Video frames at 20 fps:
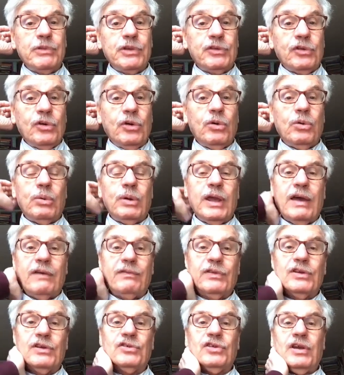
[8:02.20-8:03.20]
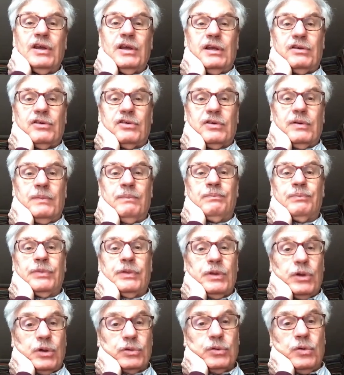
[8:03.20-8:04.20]
So we have to change
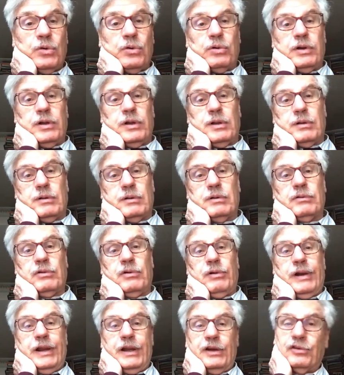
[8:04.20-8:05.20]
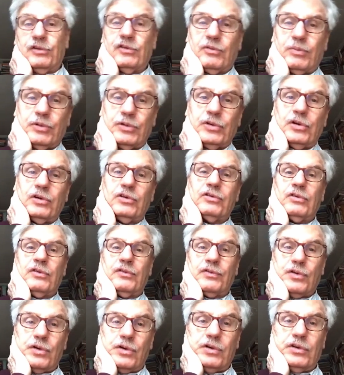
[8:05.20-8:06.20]
not only the relation of production,
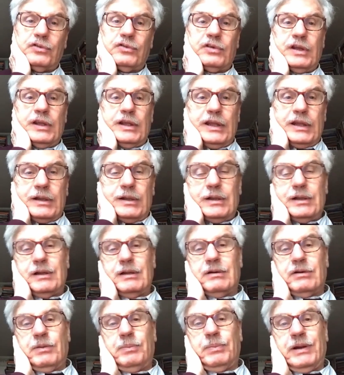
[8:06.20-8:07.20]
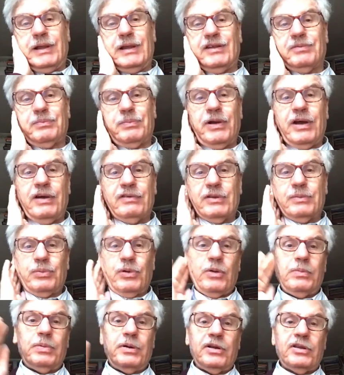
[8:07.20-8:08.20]
of course, replace private
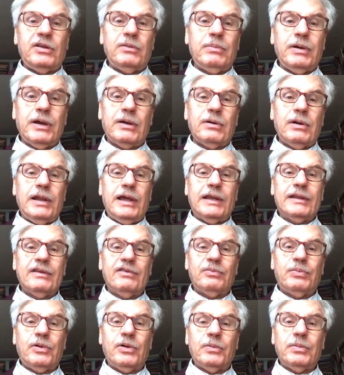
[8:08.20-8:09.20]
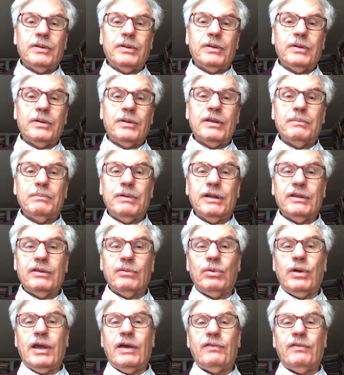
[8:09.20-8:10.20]
property by collective property,
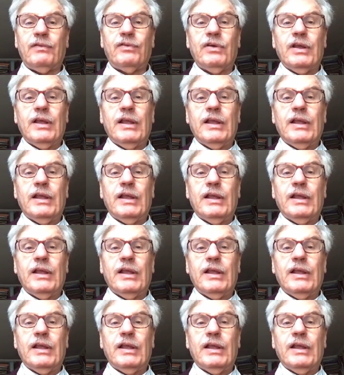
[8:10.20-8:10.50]
but we have